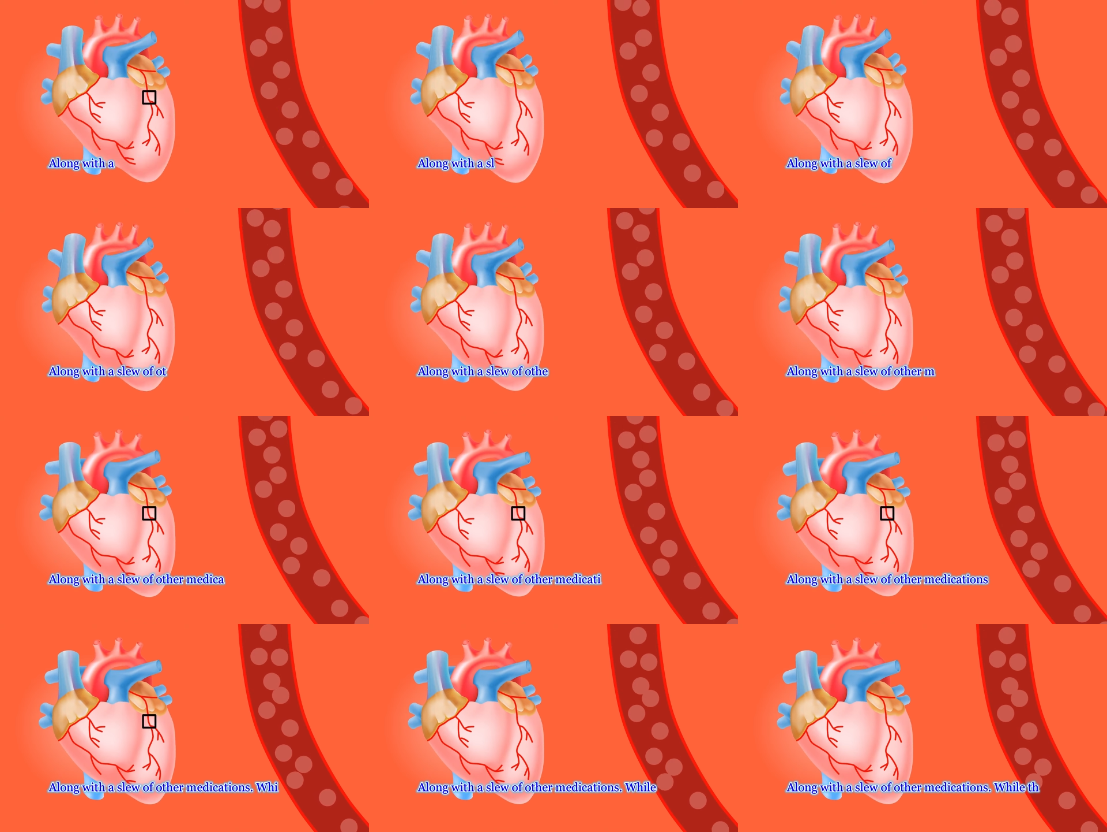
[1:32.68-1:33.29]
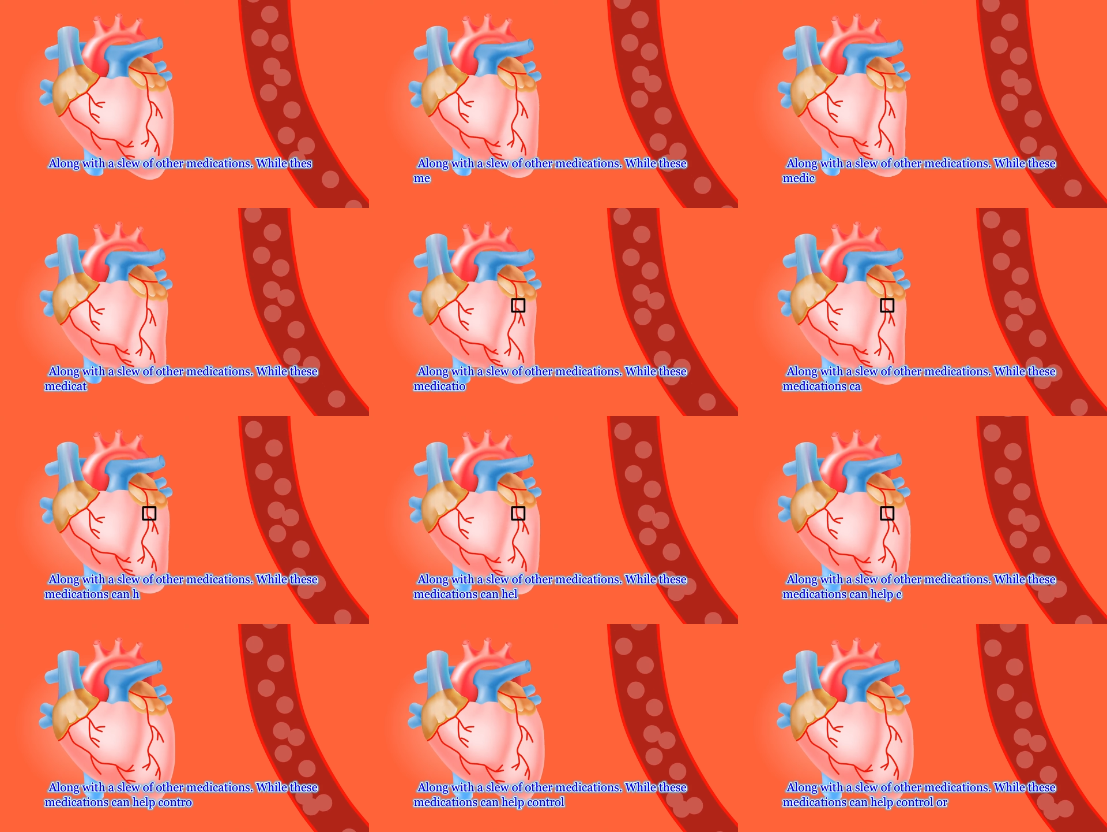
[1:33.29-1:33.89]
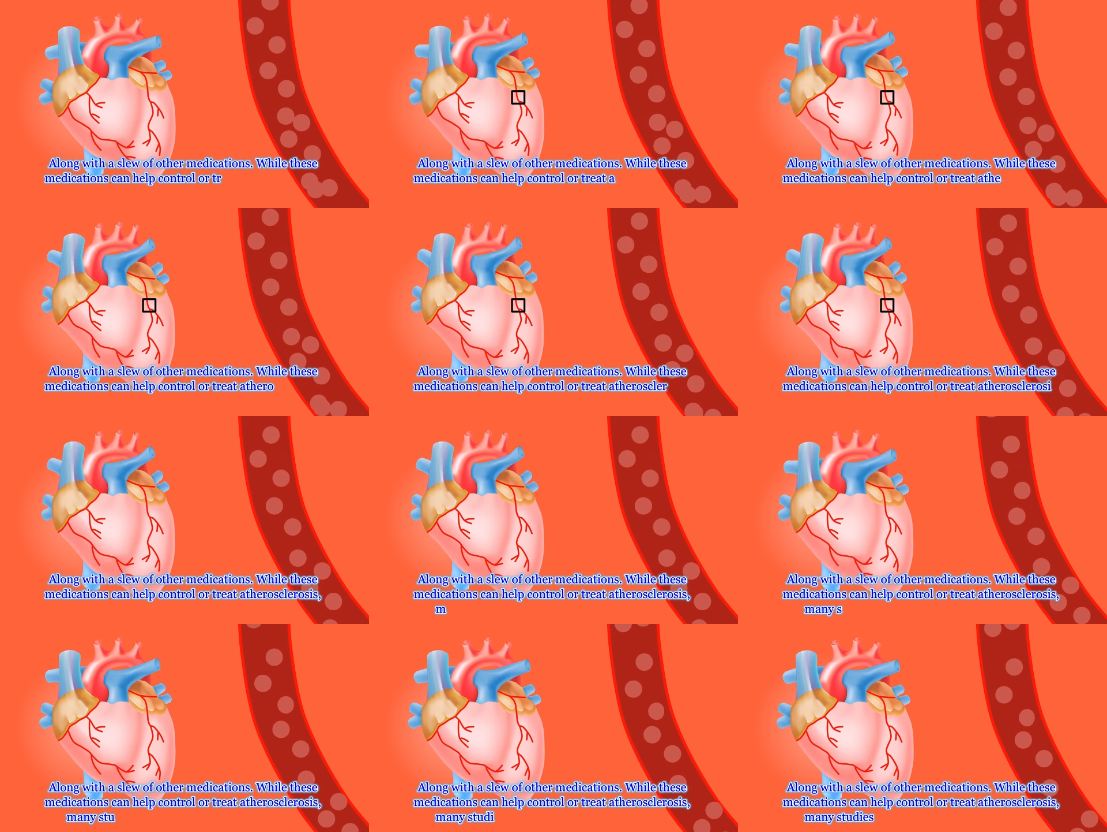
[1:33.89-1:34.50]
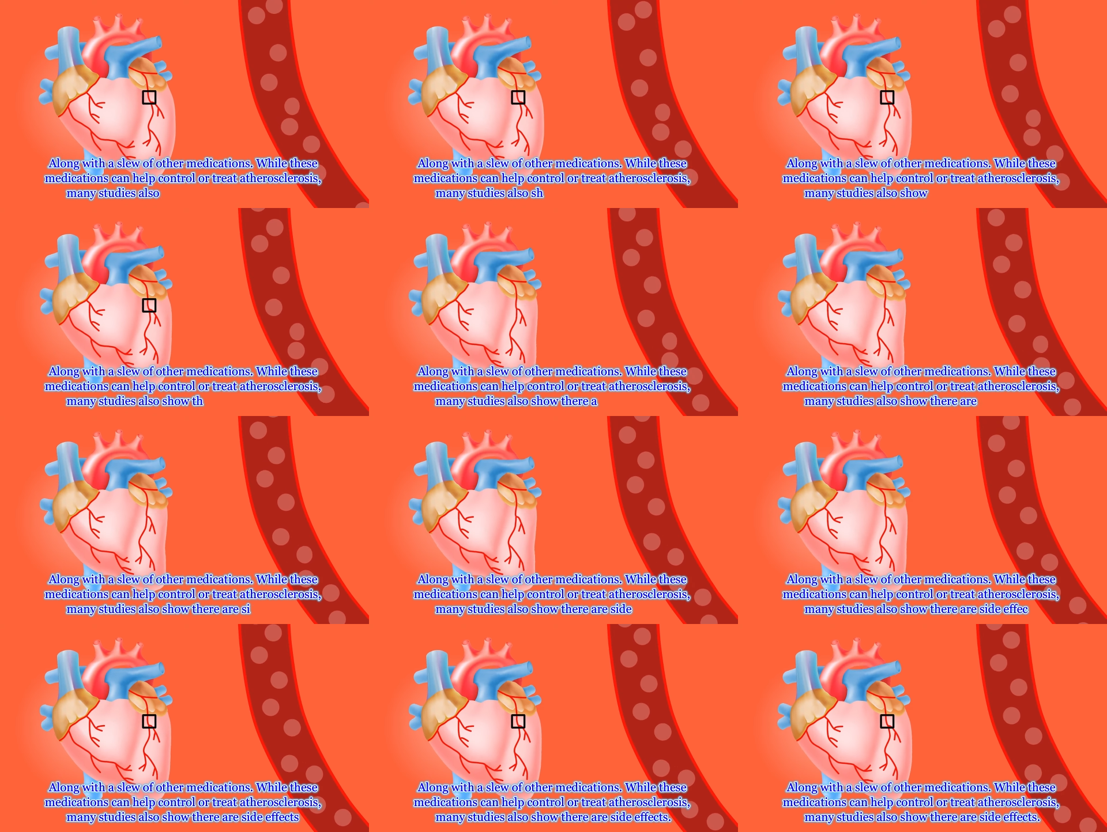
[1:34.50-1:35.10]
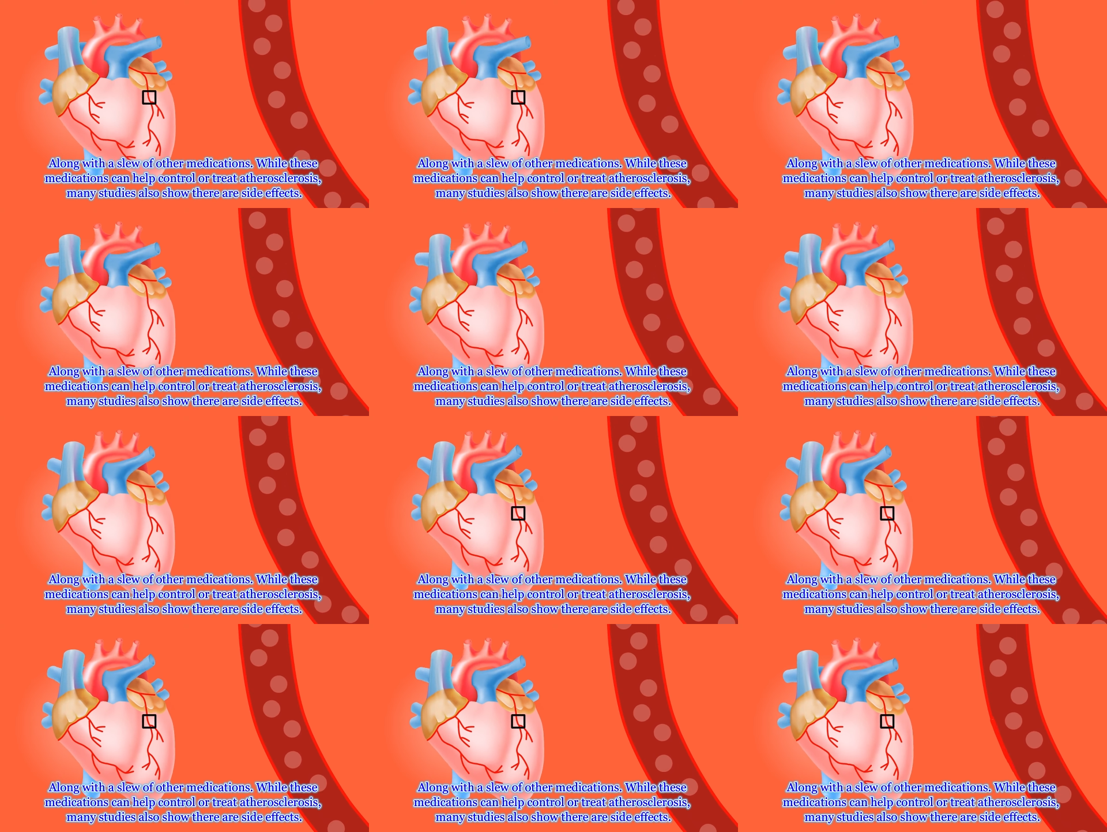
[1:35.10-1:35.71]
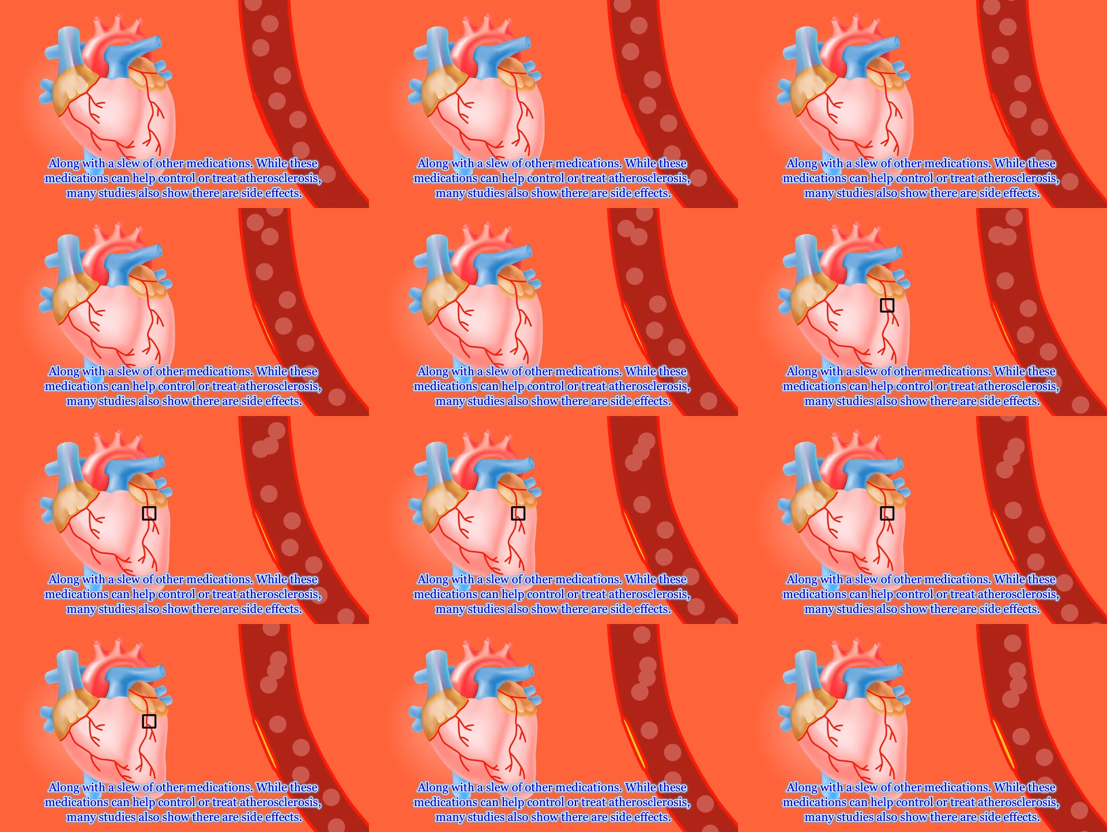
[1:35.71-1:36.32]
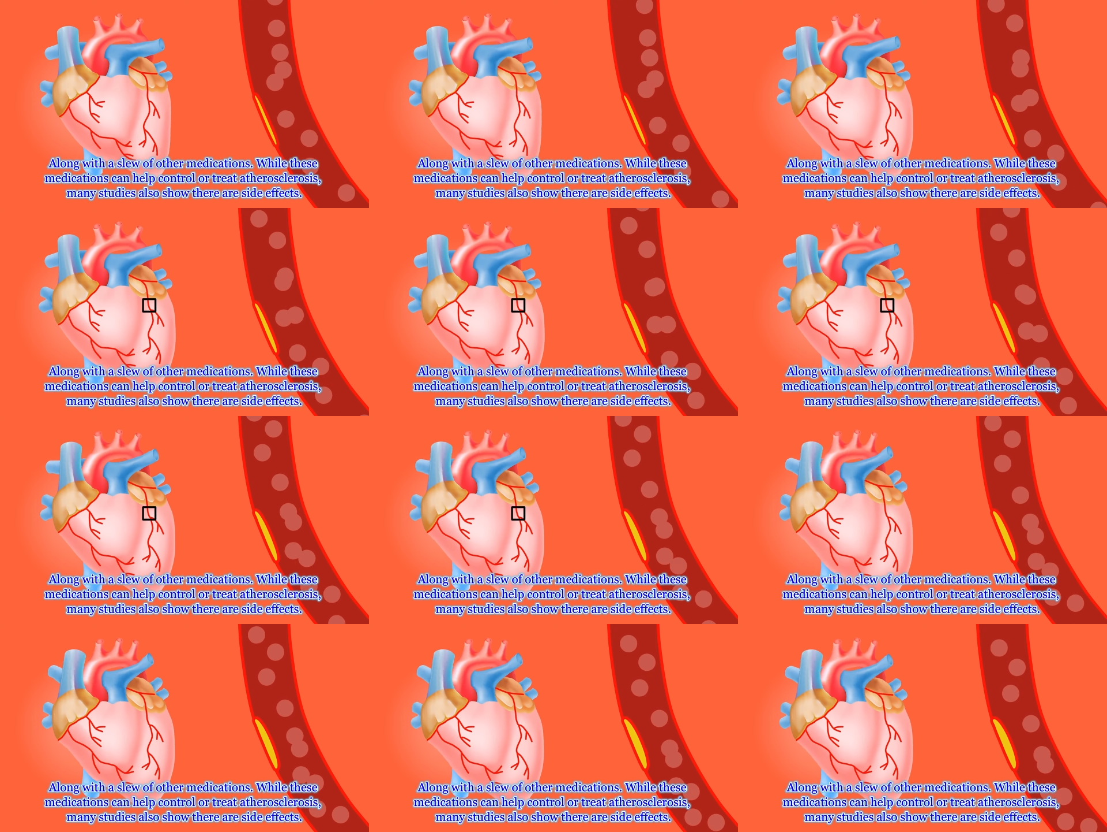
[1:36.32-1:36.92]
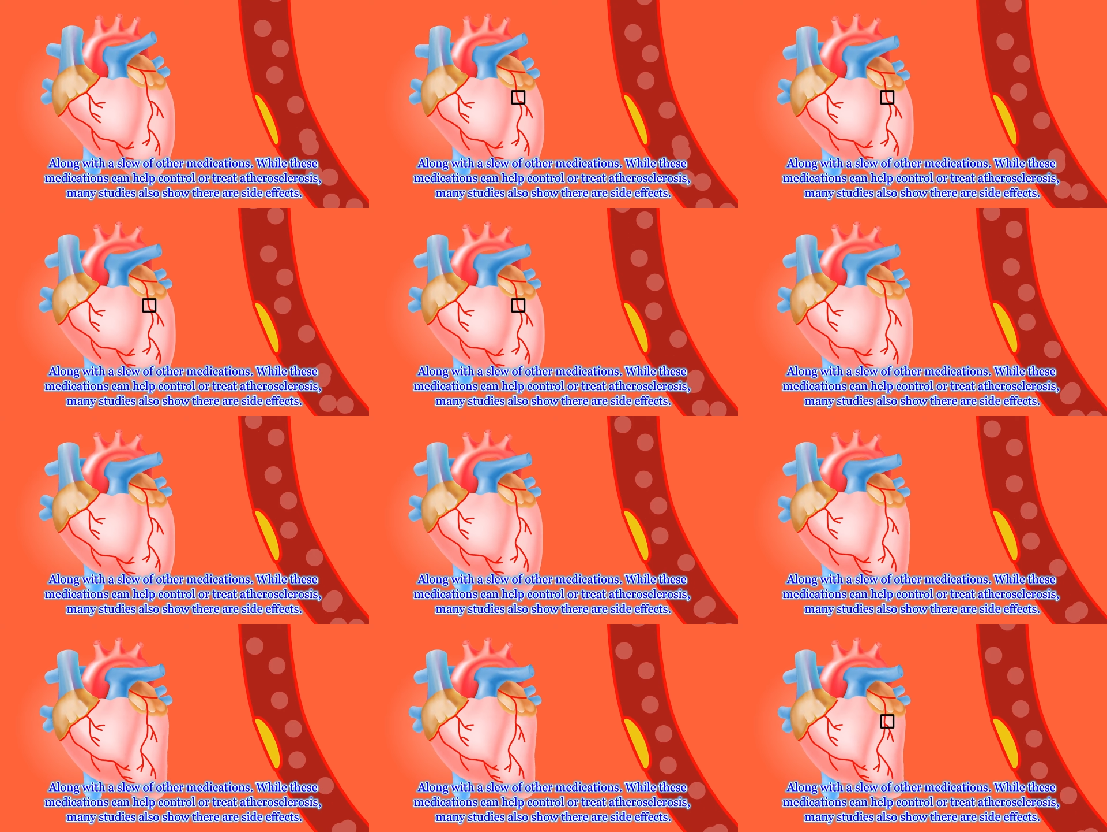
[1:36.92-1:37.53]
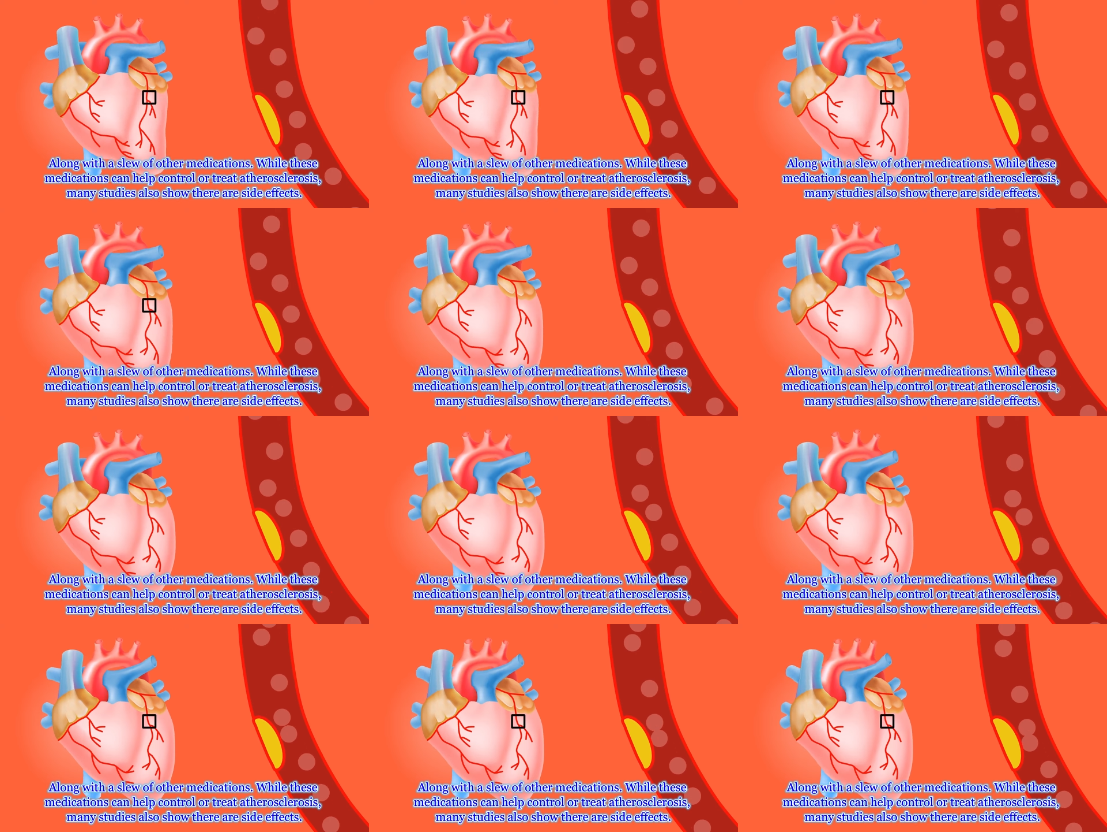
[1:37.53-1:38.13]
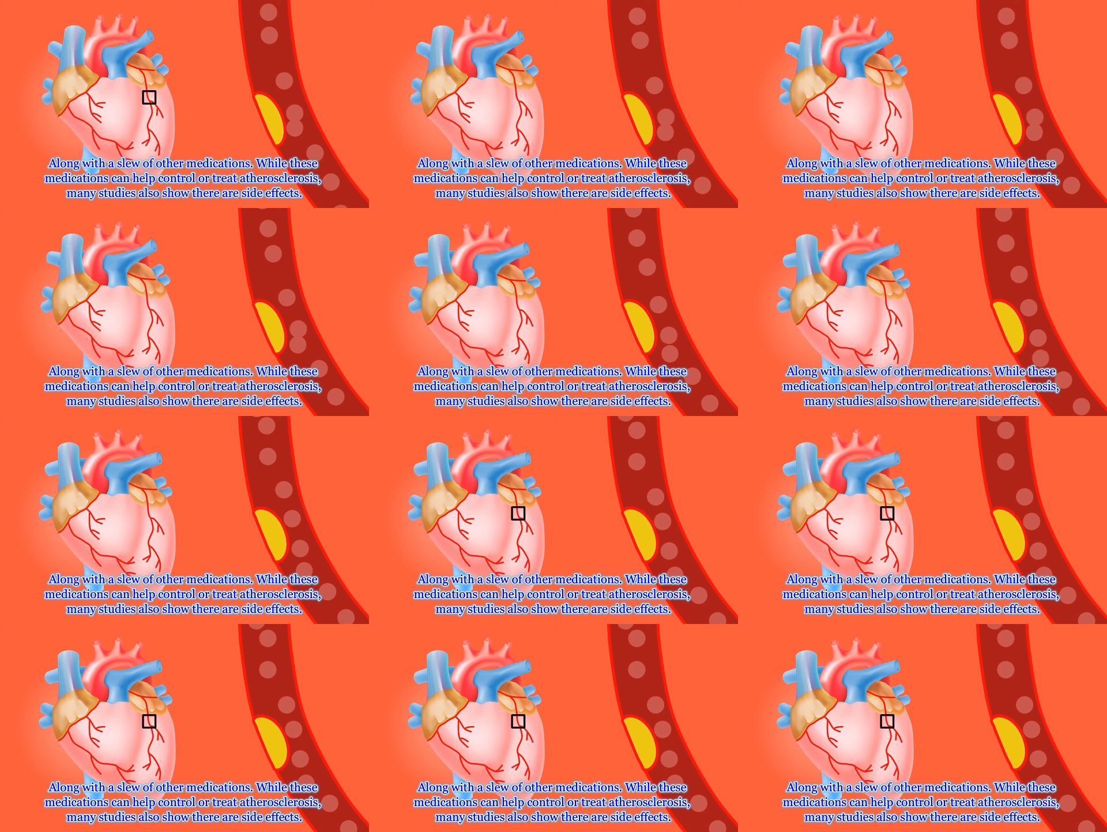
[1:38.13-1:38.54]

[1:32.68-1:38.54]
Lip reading: Nobody's mouth can be seen.